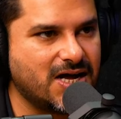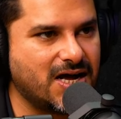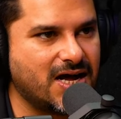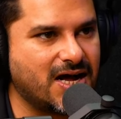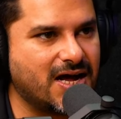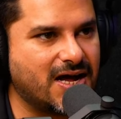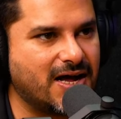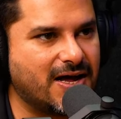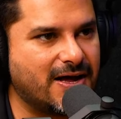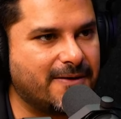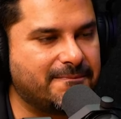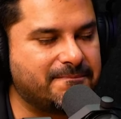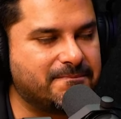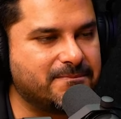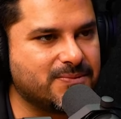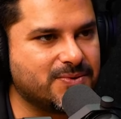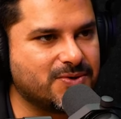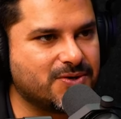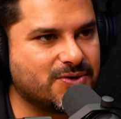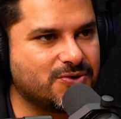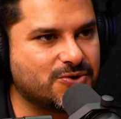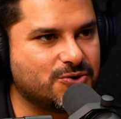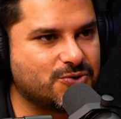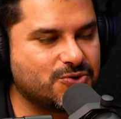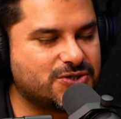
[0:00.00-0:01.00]
um,
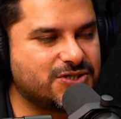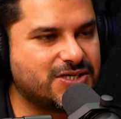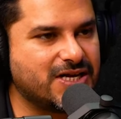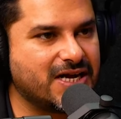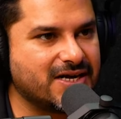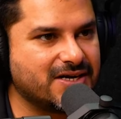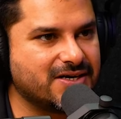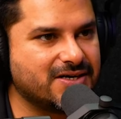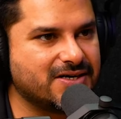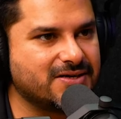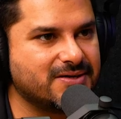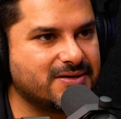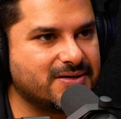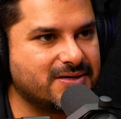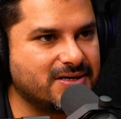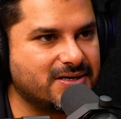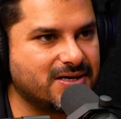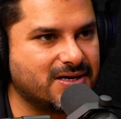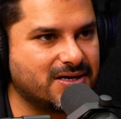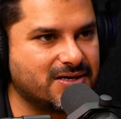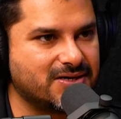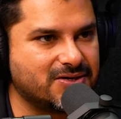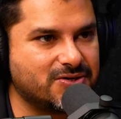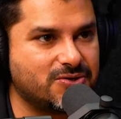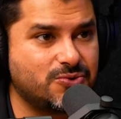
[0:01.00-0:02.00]
you know, to send
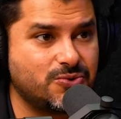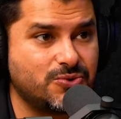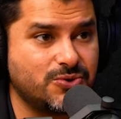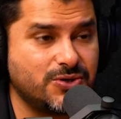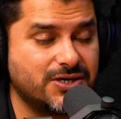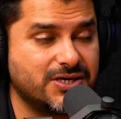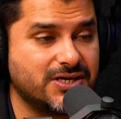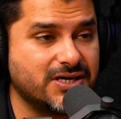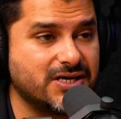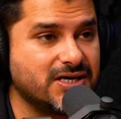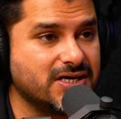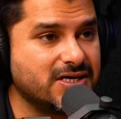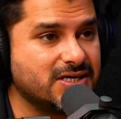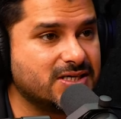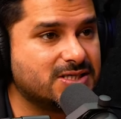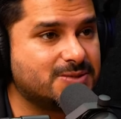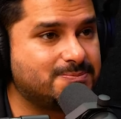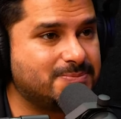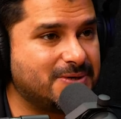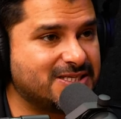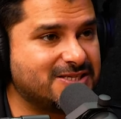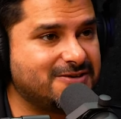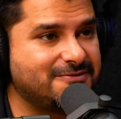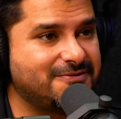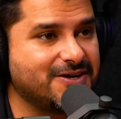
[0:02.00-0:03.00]
uh, good,
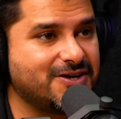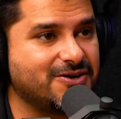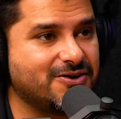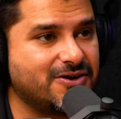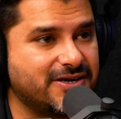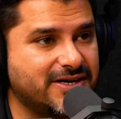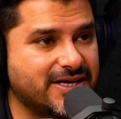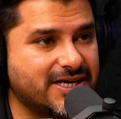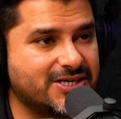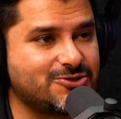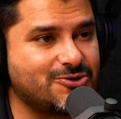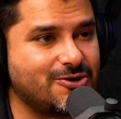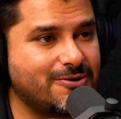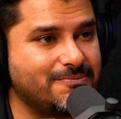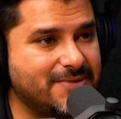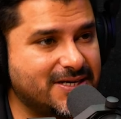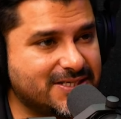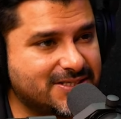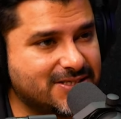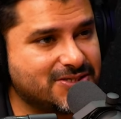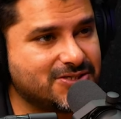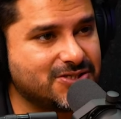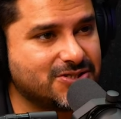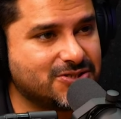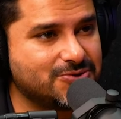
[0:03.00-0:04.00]
specific contextual
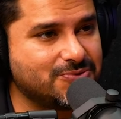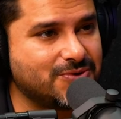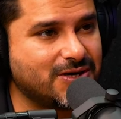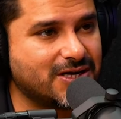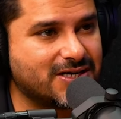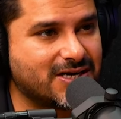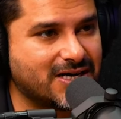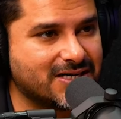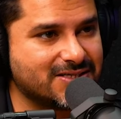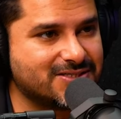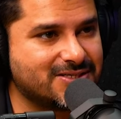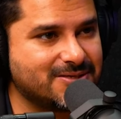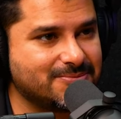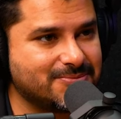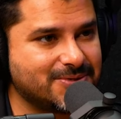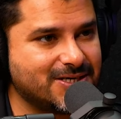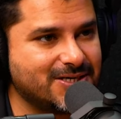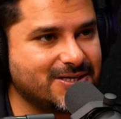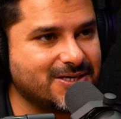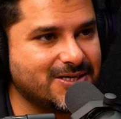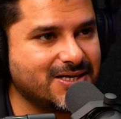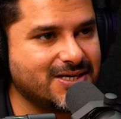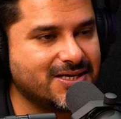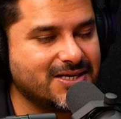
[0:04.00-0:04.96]
messages to our customer